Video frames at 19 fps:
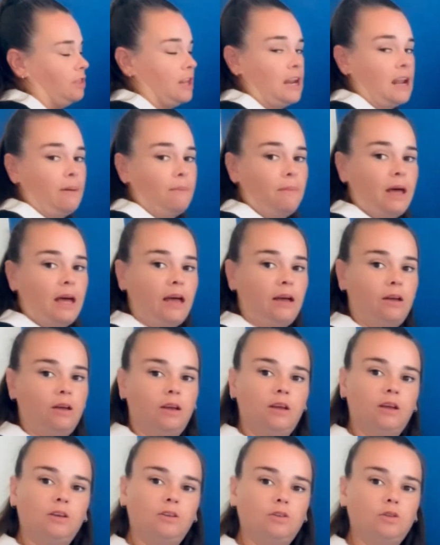number
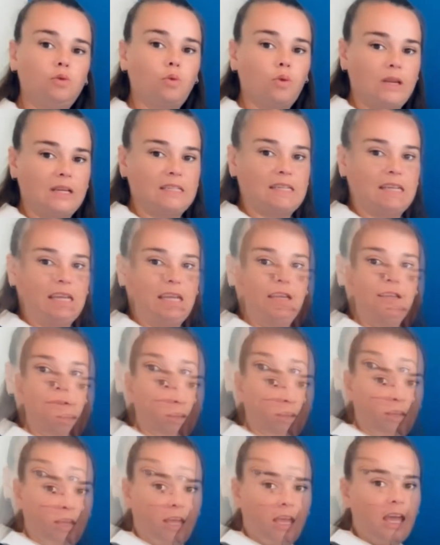20.
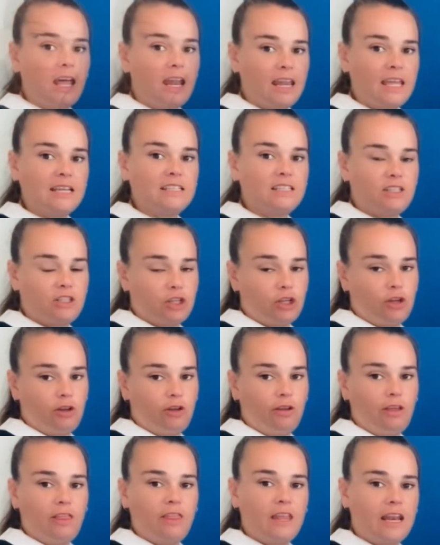Let's do
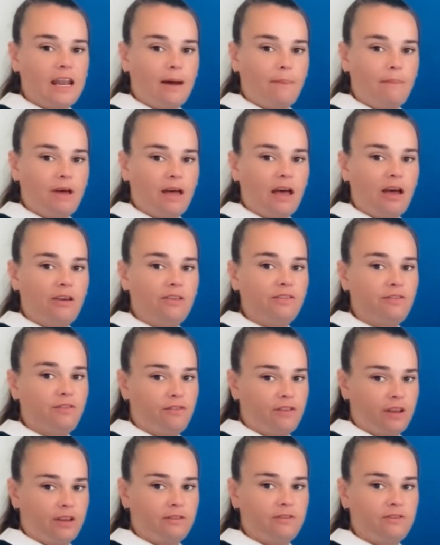the number
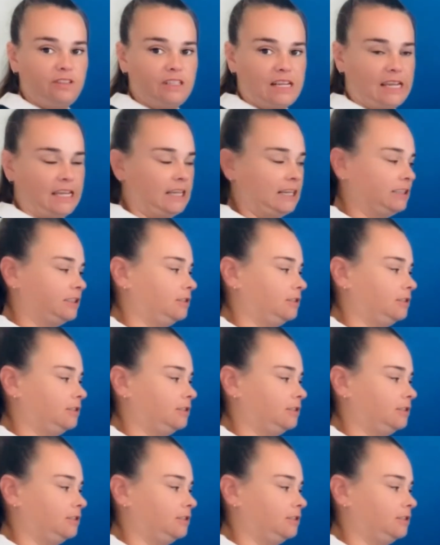15.